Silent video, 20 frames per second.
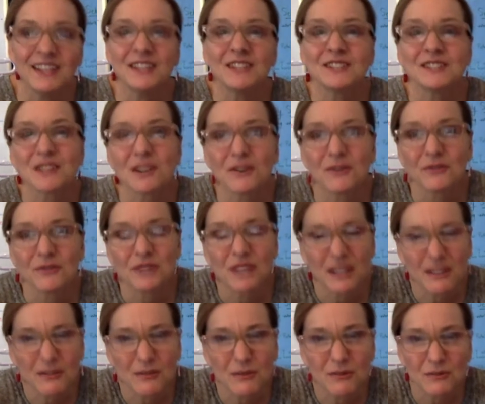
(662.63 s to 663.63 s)
So
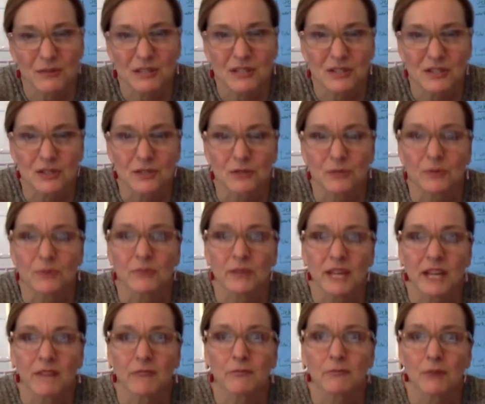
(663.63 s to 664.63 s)
that's what we do. When we
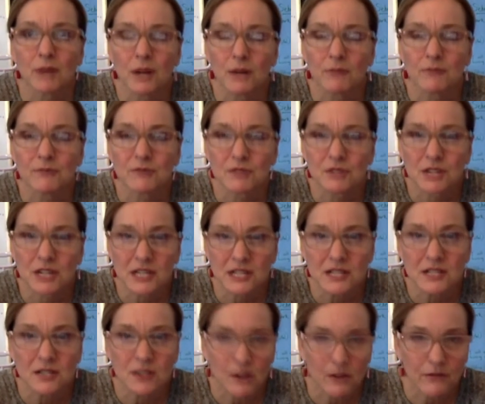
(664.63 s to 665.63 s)
have problems, we try to
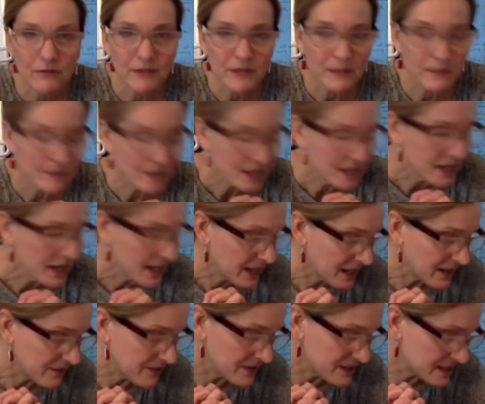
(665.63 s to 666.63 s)
solve them.
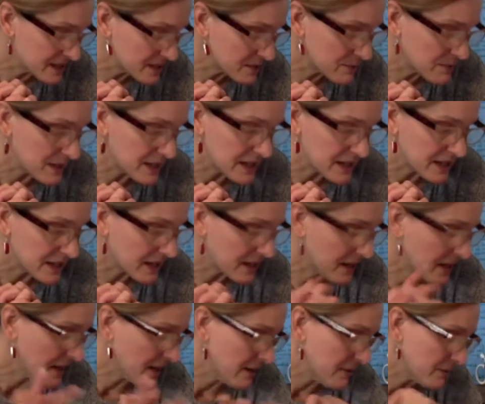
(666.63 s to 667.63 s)
And this week,
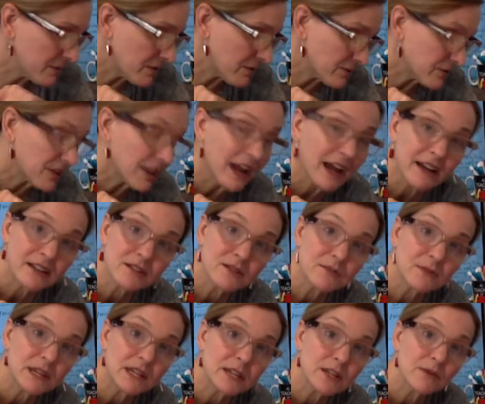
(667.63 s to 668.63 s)
or last
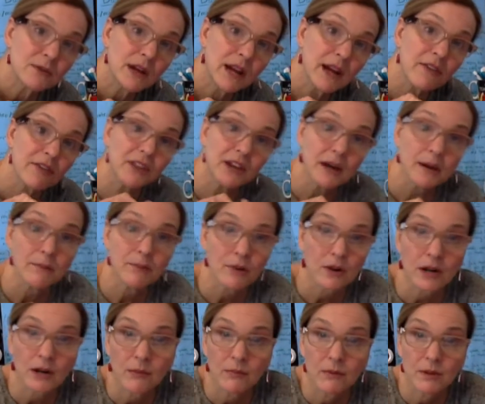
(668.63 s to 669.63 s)
week, you had that
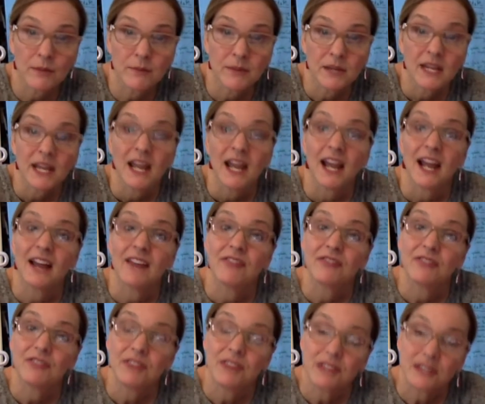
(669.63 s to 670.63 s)
problem.
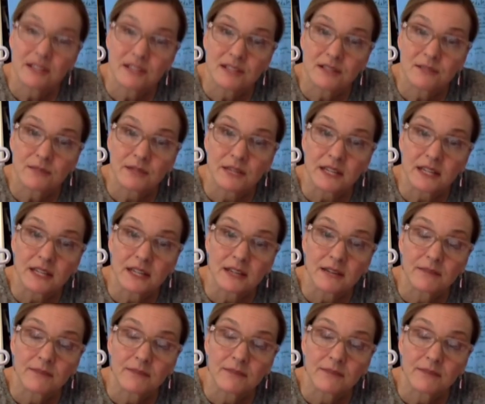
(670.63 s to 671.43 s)
And this week,